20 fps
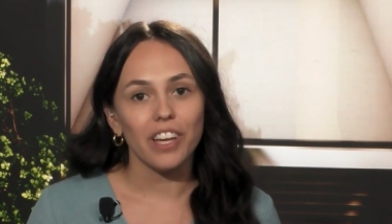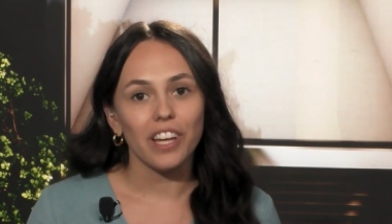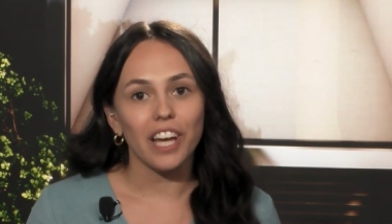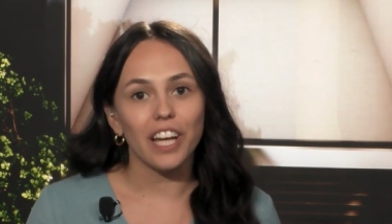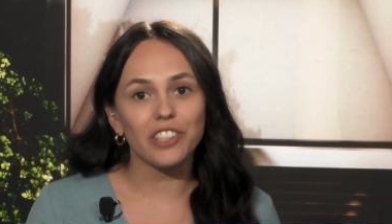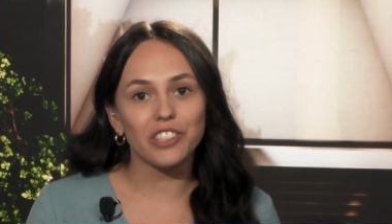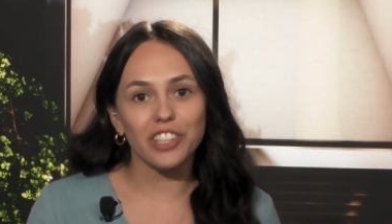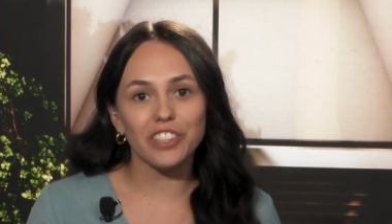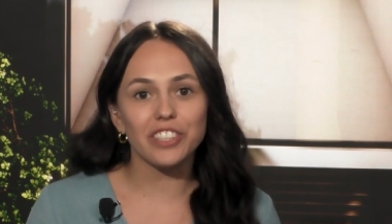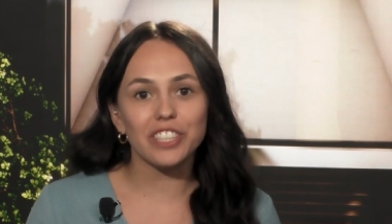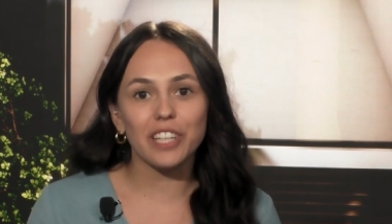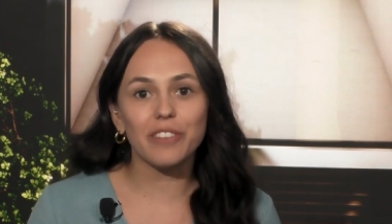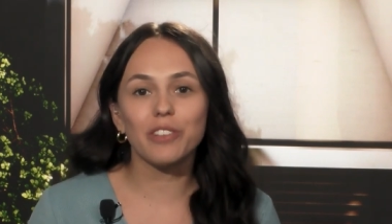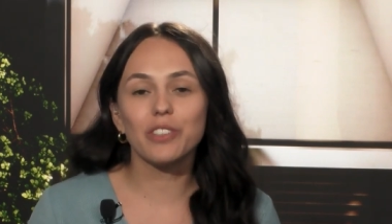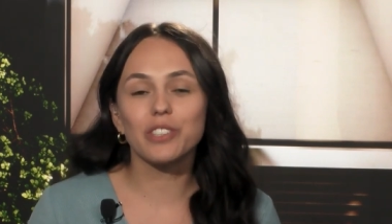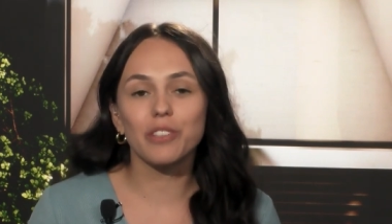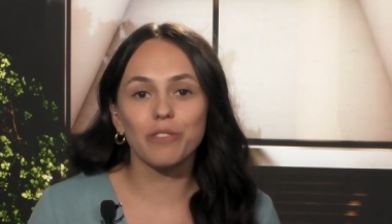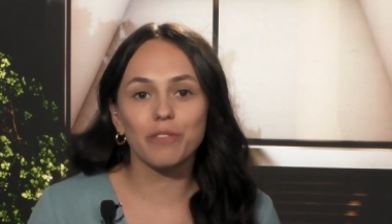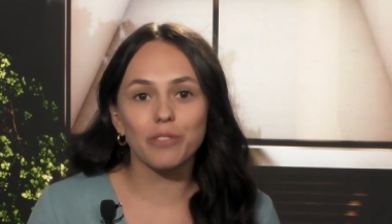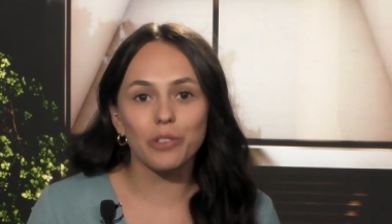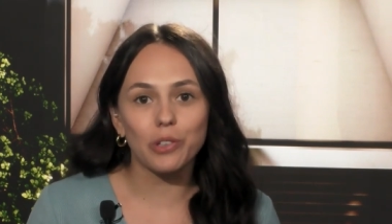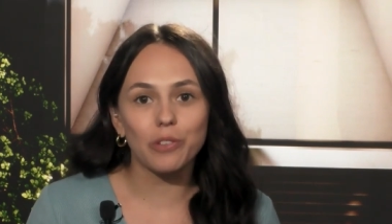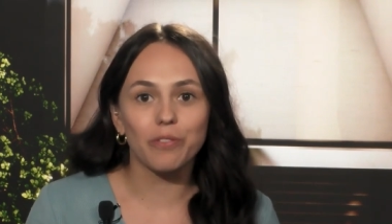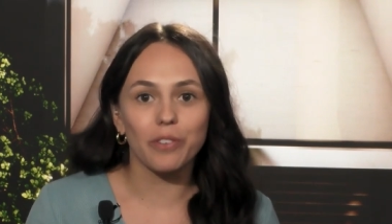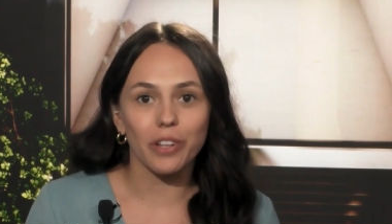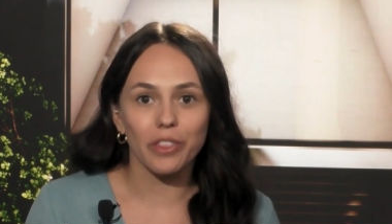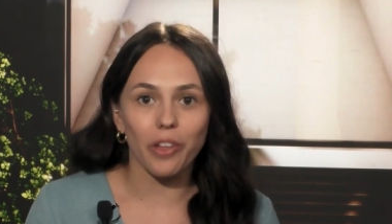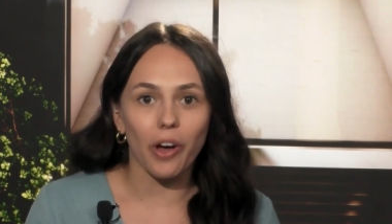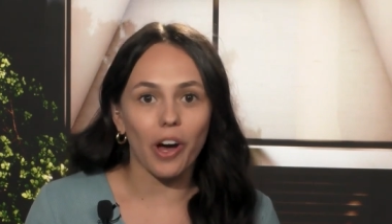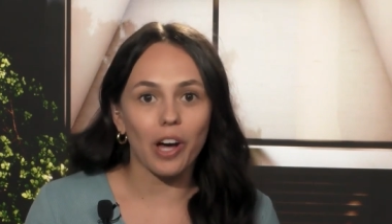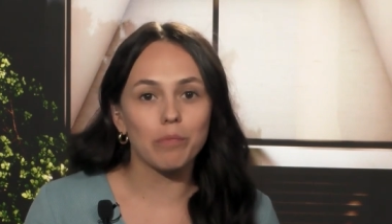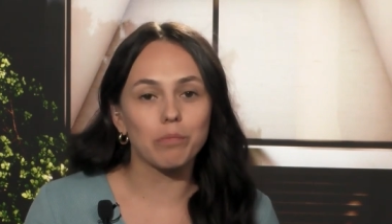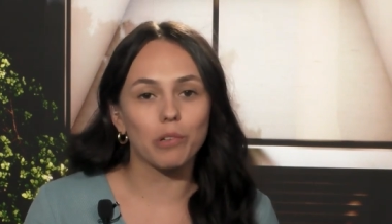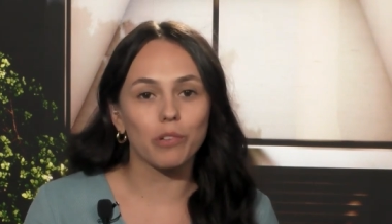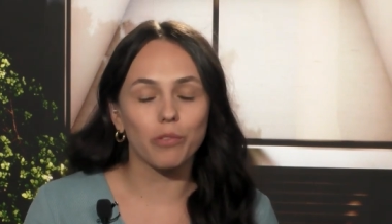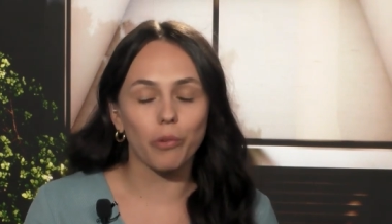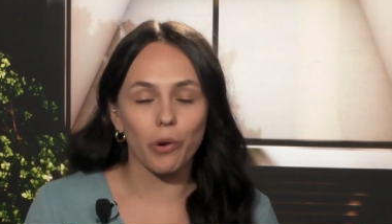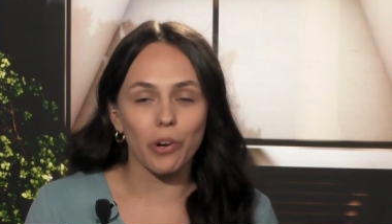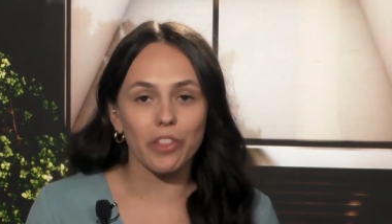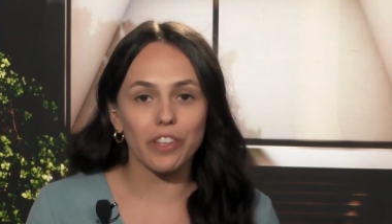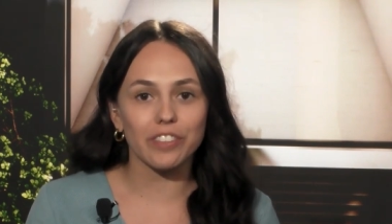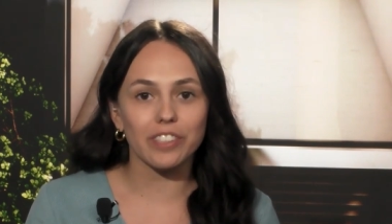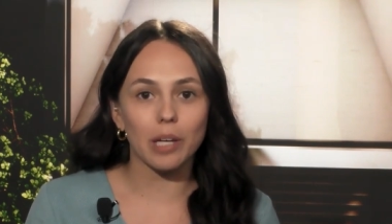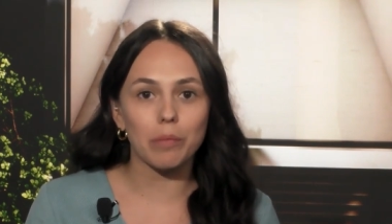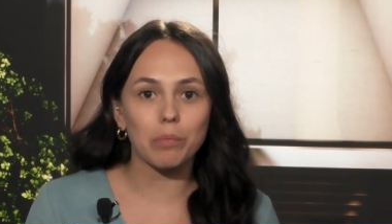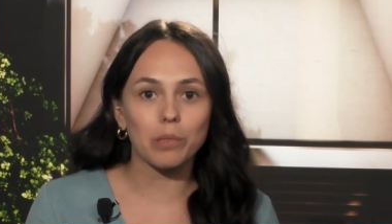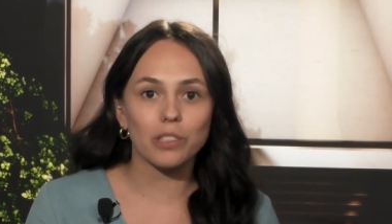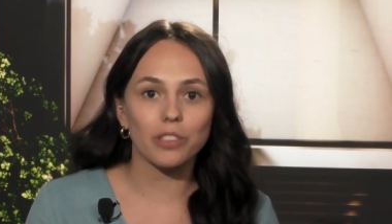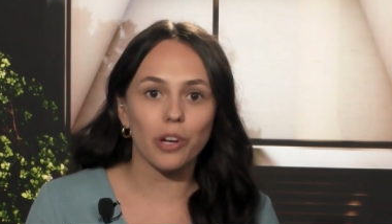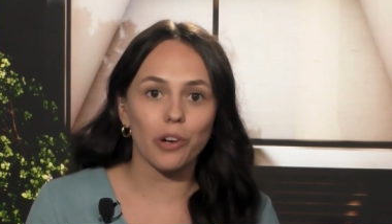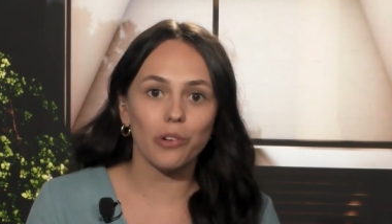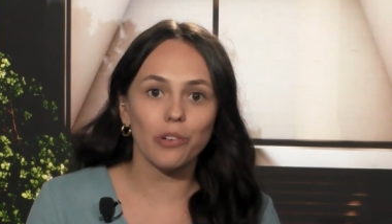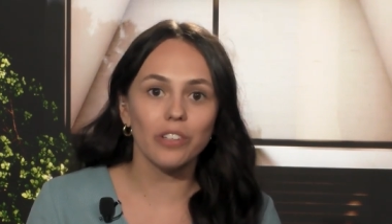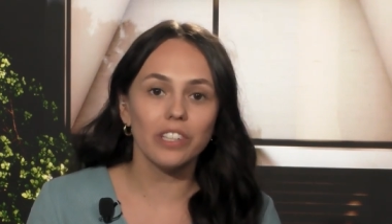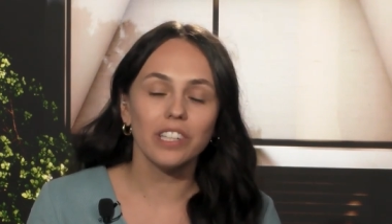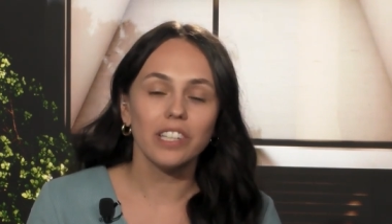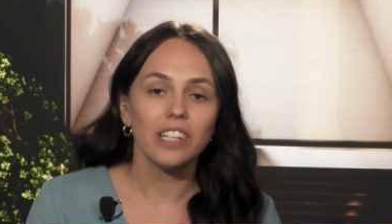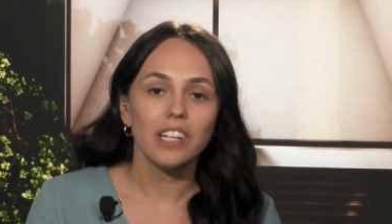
And just to give you some food for thought before this episode,